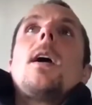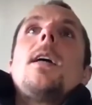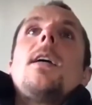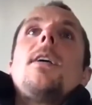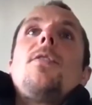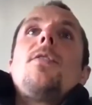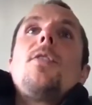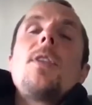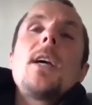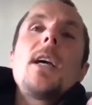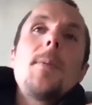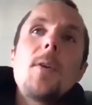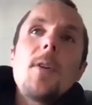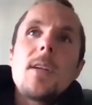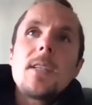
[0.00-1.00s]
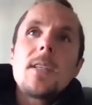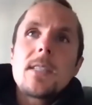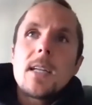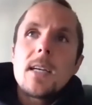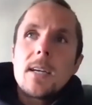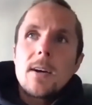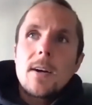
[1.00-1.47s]
If you think about this,
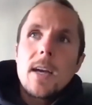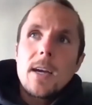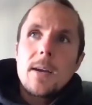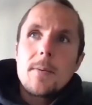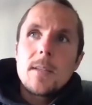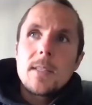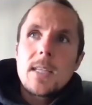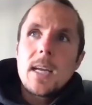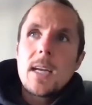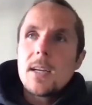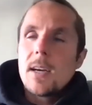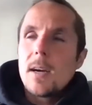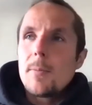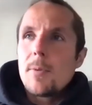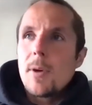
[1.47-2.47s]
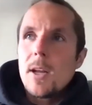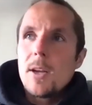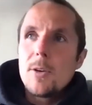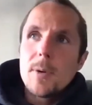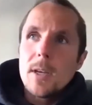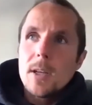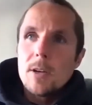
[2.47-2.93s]
like, okay, let's take a brand new
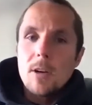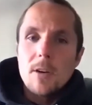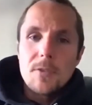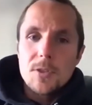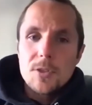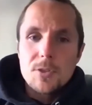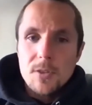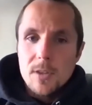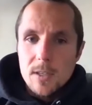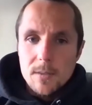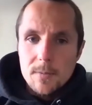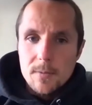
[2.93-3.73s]
beginner off the street.